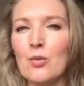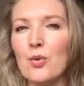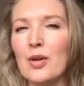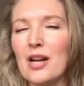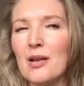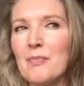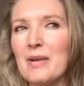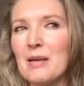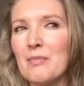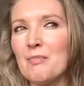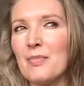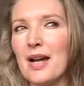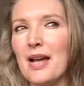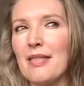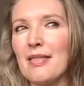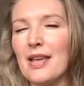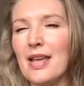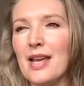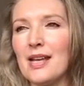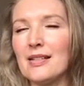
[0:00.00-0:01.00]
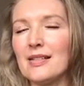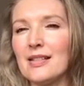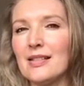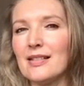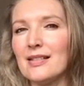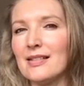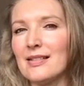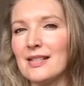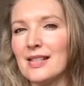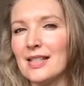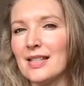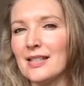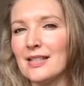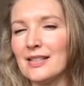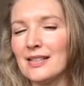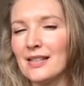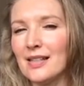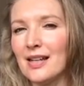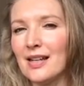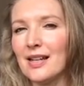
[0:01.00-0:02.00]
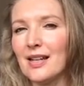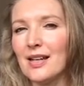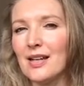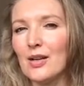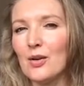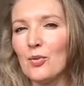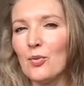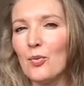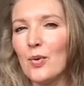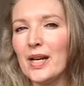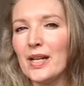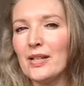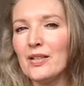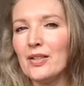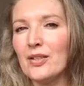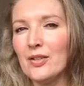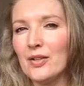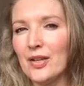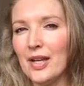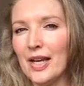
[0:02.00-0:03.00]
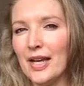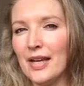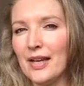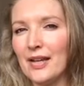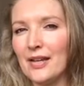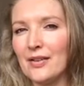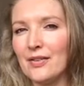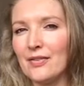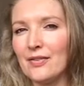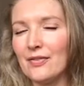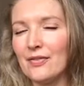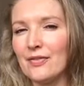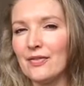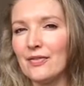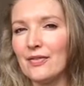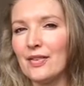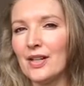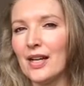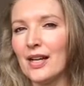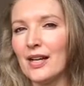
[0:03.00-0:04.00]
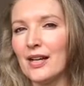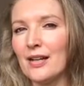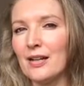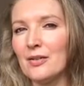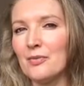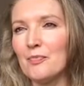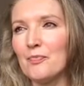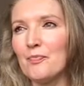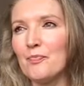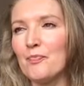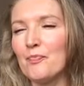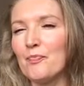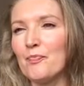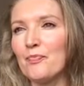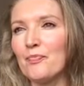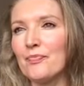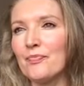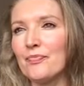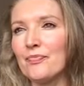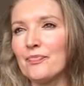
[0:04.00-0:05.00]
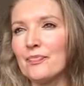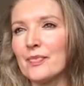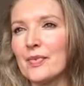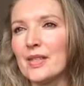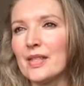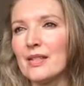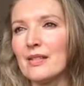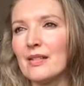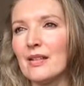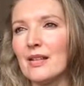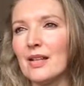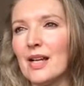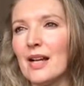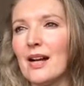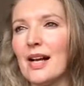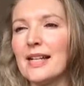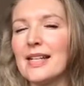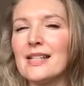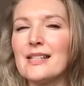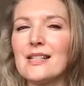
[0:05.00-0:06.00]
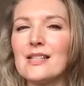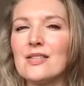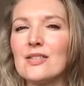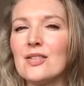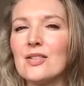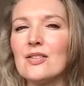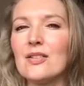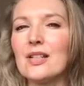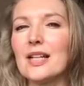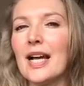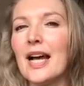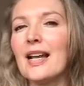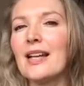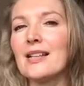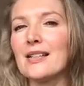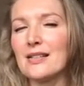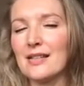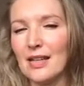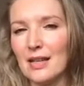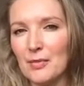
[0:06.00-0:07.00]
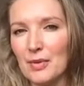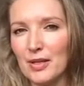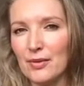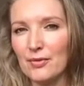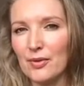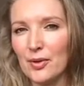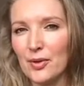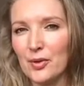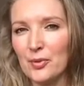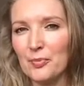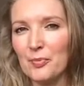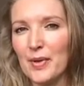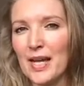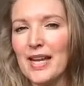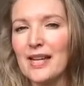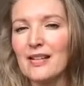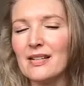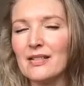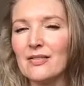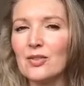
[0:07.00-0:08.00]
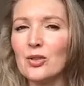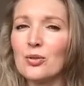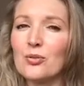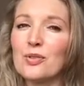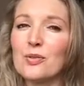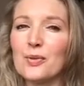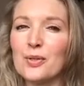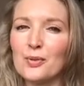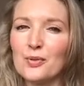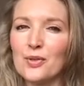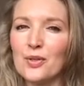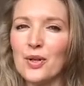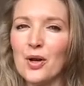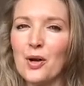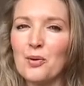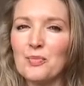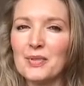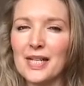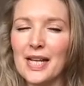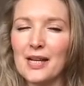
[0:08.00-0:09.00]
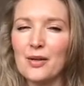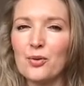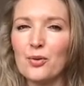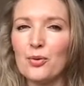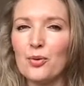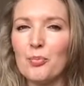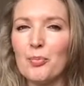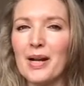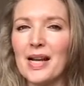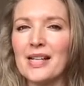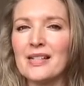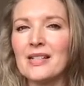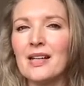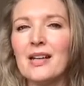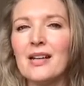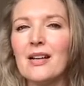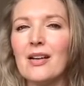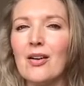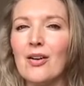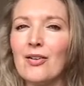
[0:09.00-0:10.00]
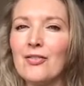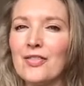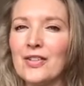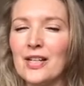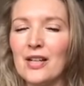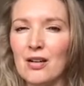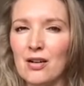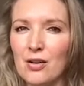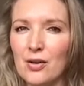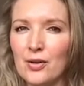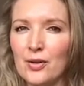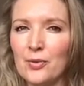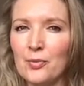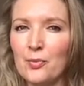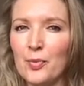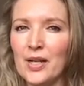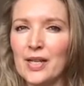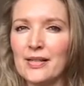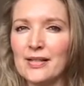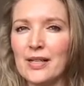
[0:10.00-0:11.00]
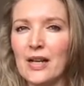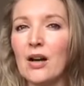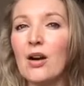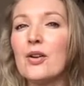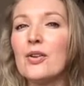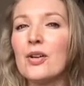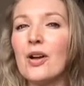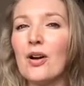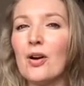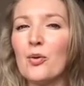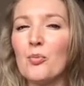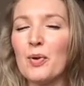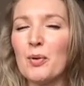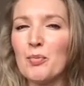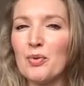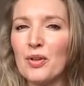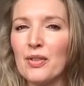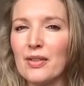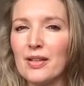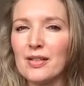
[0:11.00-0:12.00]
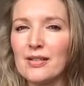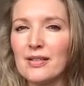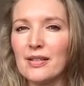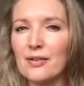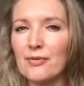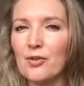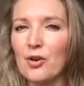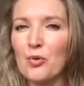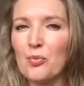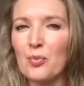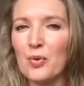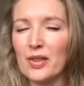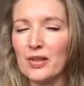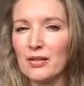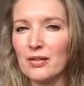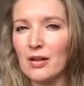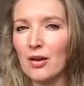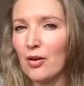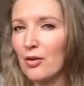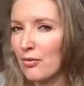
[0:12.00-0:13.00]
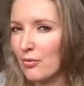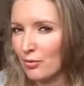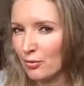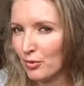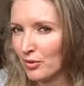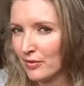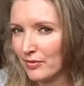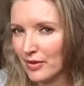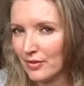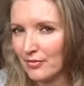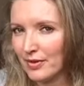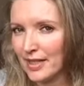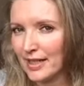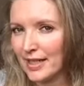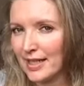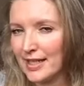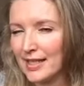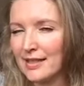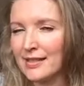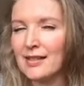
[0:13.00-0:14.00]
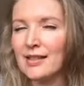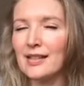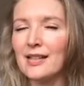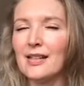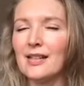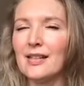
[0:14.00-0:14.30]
what I mean by that is that when you have um, I guess a certain colour scheme in a room and of course we all do home decor but often at home when it's our own home we put things in a room with no thought of it really